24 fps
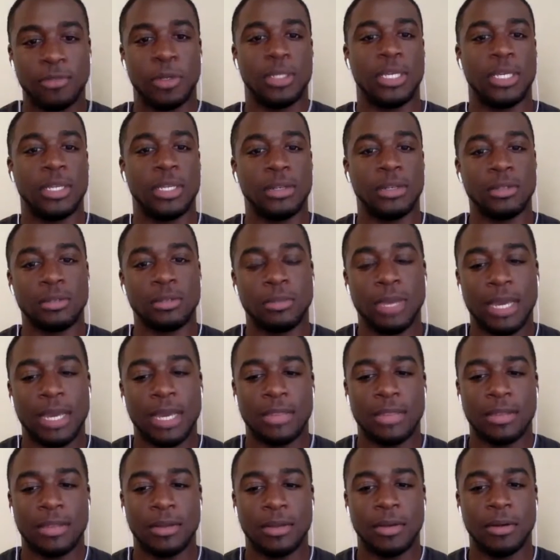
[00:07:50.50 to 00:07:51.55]
it. They can do the
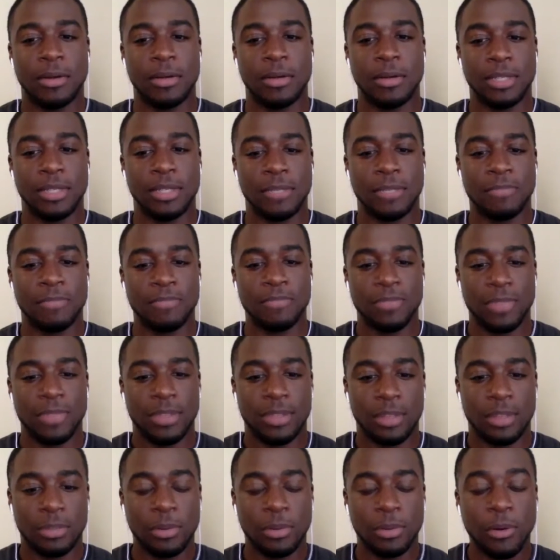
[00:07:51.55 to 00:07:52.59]
math or the
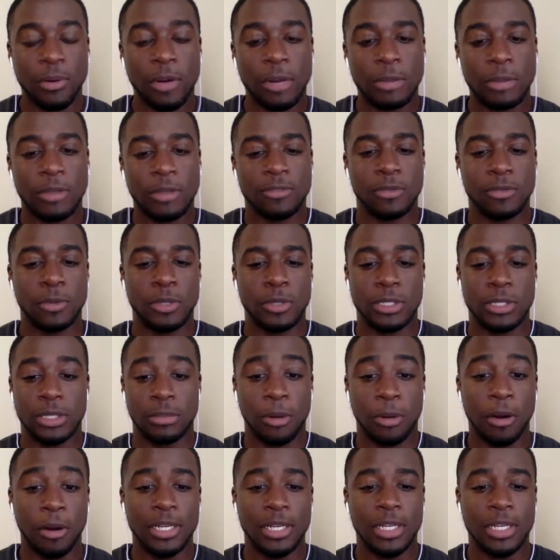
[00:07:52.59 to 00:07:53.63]
programming for it and the
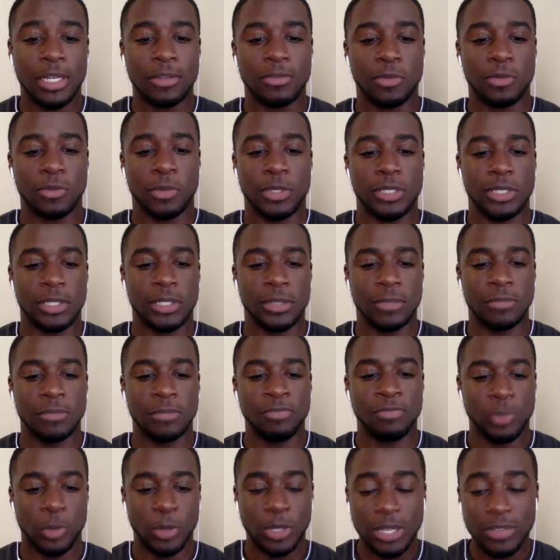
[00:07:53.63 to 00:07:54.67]
marketing for it.
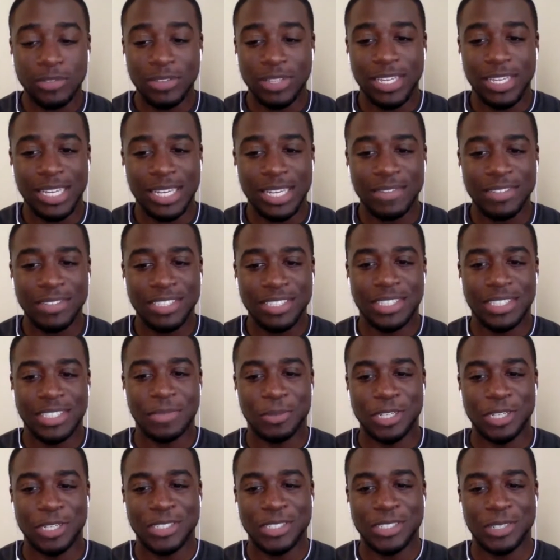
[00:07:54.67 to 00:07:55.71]
Or even just the
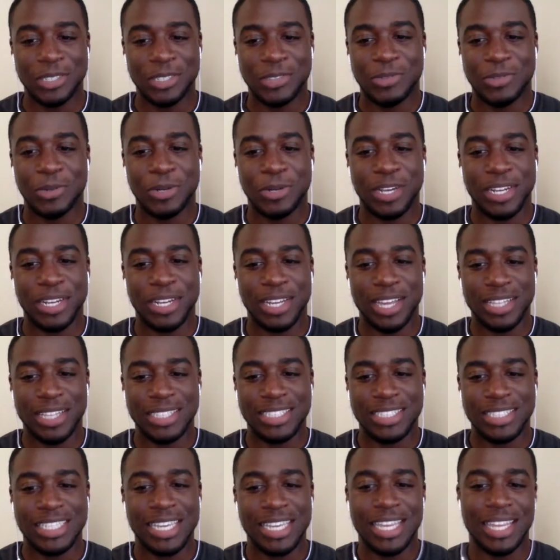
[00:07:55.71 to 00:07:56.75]
research for it.
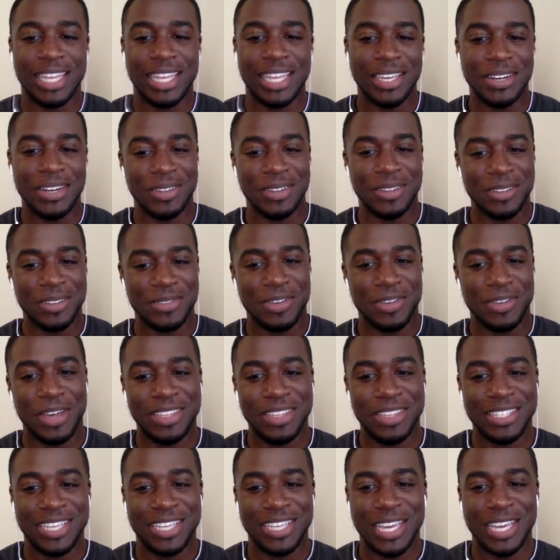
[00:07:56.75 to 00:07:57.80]
And seeing that you
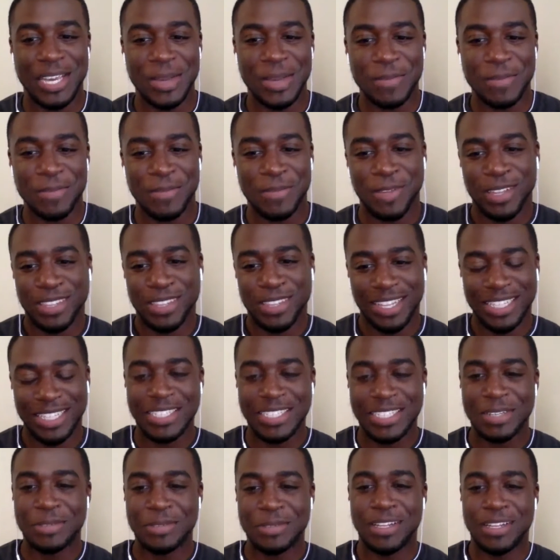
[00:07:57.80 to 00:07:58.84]
found this game that
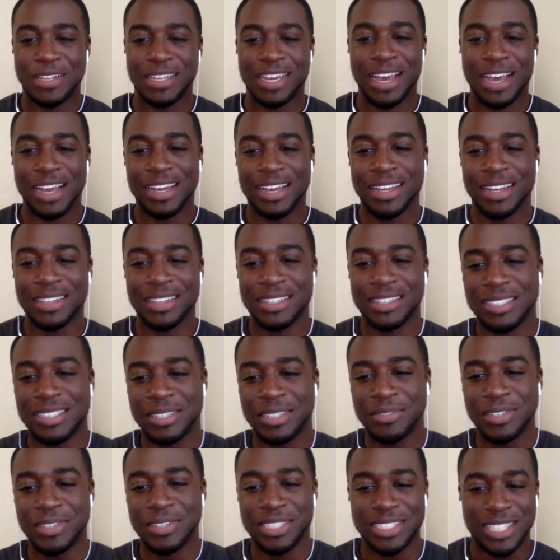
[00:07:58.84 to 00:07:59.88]
a guy on the
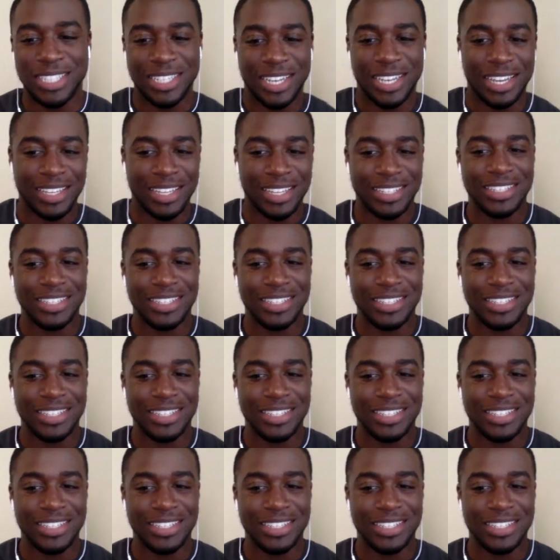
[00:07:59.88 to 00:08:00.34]
TV said, hey,